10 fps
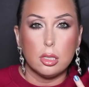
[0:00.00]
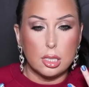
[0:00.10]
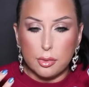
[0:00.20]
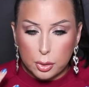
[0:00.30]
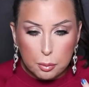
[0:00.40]

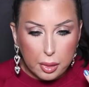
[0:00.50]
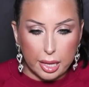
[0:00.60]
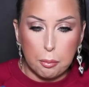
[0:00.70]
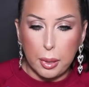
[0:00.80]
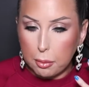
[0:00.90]
different
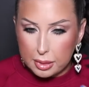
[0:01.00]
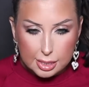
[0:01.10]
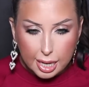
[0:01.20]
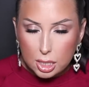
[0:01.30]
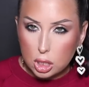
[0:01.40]
like
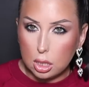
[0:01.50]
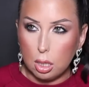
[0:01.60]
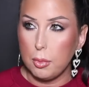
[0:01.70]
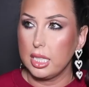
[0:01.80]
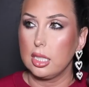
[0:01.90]
pigmentation
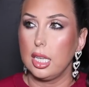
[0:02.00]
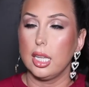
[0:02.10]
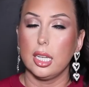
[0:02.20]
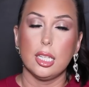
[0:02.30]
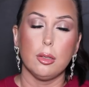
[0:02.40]
on my
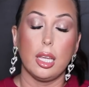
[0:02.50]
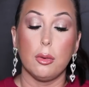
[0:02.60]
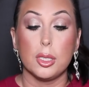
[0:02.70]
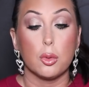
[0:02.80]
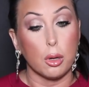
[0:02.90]
skin, and
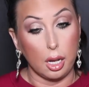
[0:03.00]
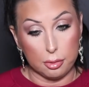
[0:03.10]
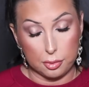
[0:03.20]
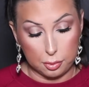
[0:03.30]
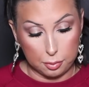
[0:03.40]
it was
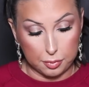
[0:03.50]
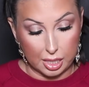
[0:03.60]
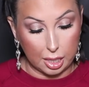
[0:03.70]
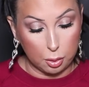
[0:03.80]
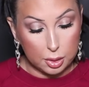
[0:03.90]
rough.
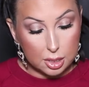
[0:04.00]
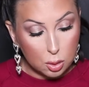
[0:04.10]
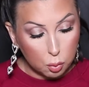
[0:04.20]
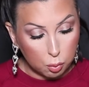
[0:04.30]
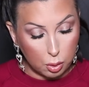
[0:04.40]
It
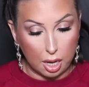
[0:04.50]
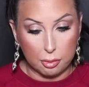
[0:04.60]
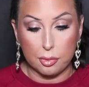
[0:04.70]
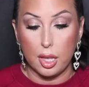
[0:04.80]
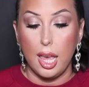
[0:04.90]
was
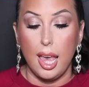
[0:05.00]
rough.